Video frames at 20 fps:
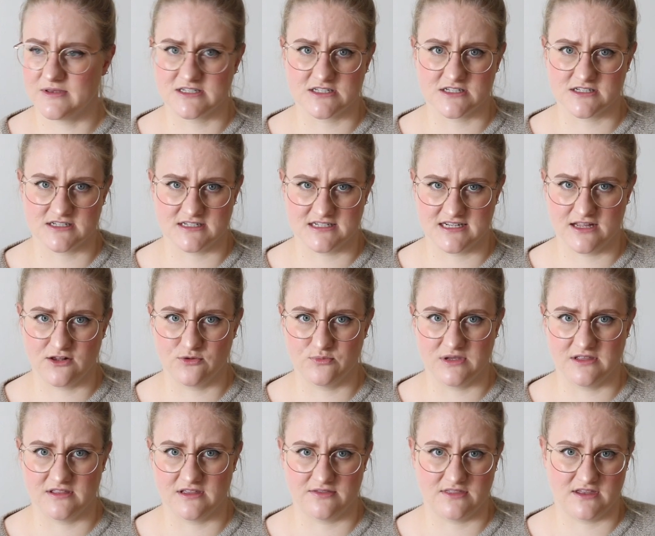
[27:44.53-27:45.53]
It doesn't tell
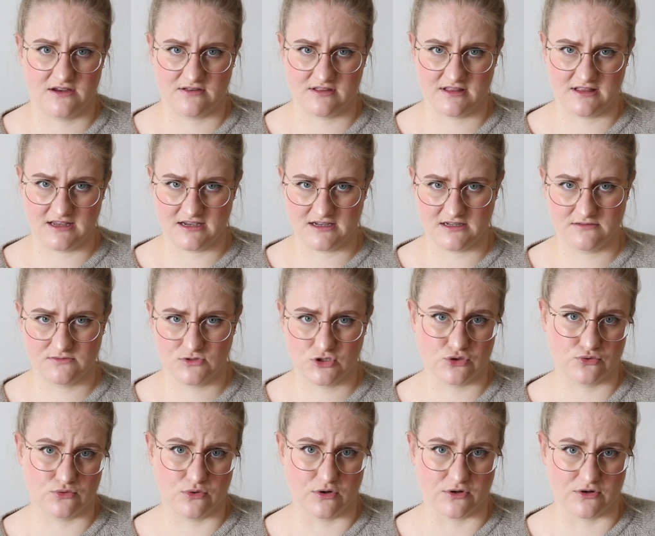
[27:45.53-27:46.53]
me that there's like
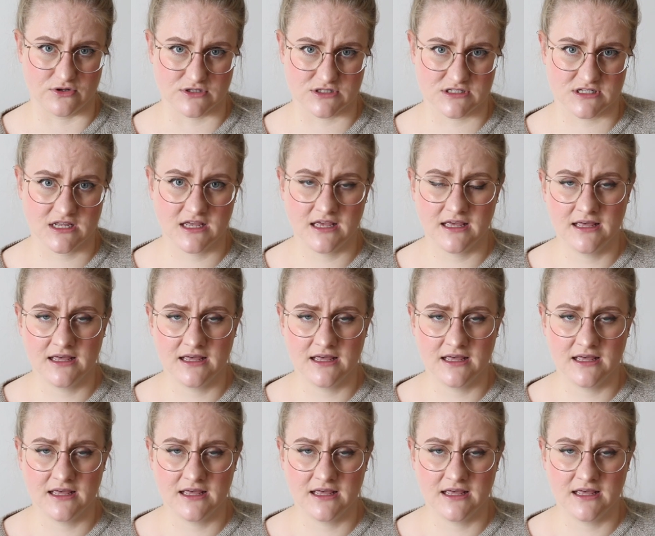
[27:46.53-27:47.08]
2 orders